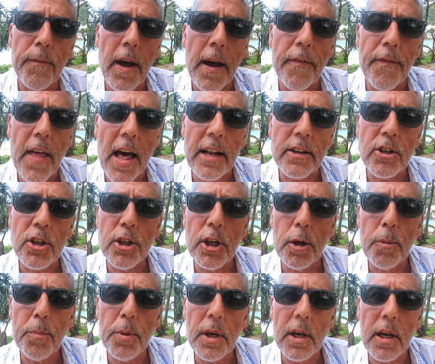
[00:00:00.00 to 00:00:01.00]
and that's going
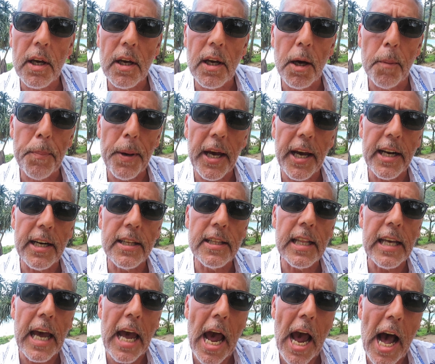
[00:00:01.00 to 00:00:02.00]
to be a pain in
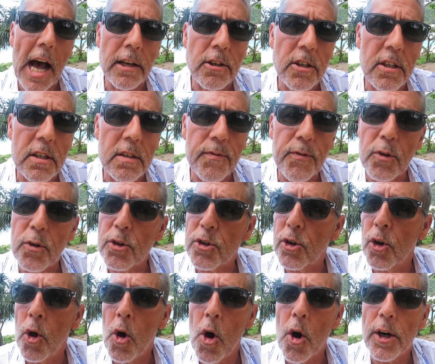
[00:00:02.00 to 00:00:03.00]
the ass for as
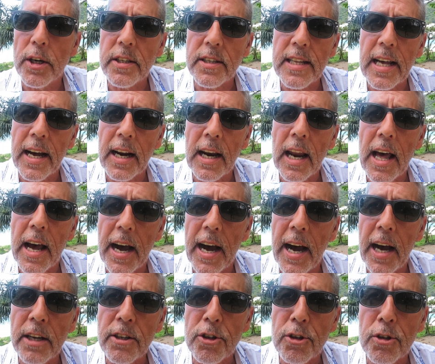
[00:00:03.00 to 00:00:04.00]
long as that
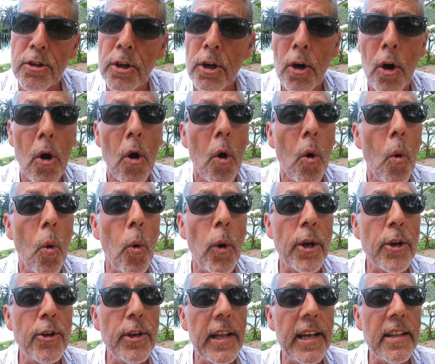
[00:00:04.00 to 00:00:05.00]
lasts, or
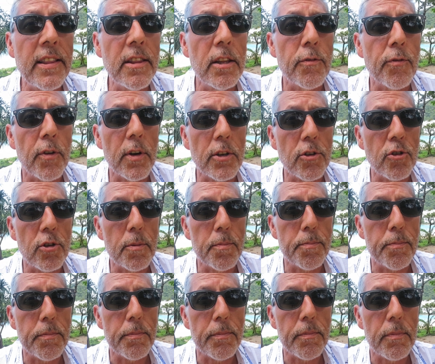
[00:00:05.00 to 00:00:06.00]
it could end the friendship.
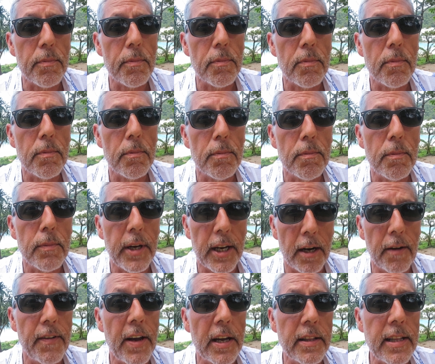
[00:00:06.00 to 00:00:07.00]
And
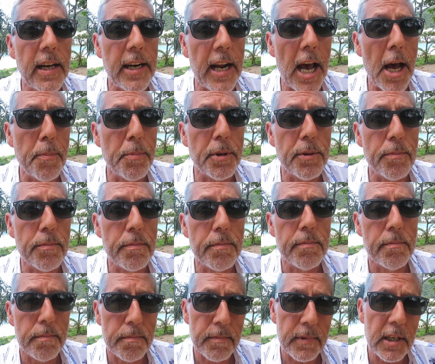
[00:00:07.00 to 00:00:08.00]
I've had that happen.
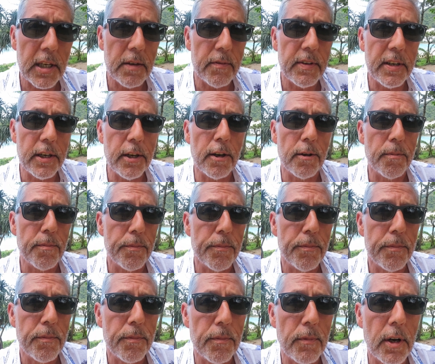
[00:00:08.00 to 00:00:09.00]
You can hear it,
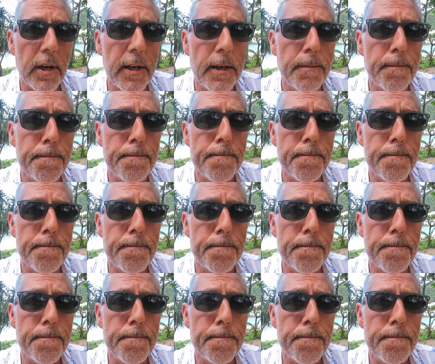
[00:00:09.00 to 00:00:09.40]
right?